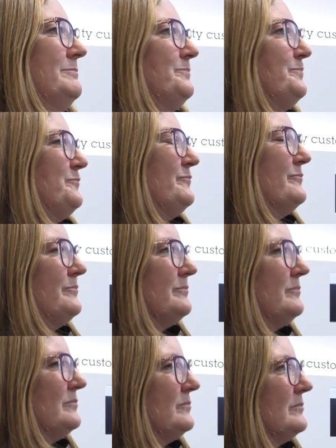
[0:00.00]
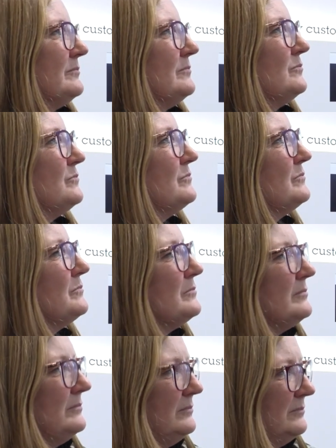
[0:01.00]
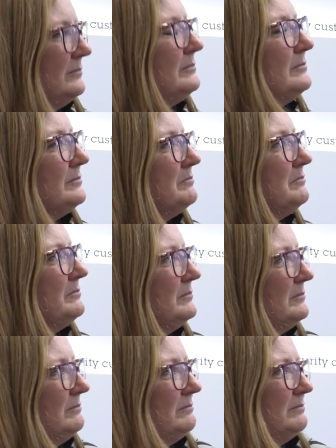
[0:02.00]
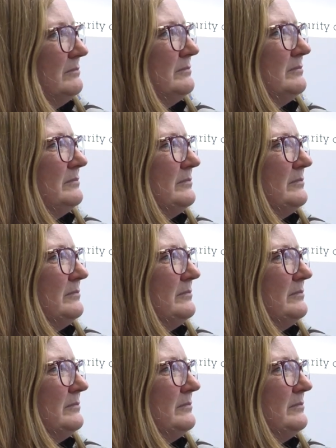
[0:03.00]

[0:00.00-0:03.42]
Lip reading: (silent)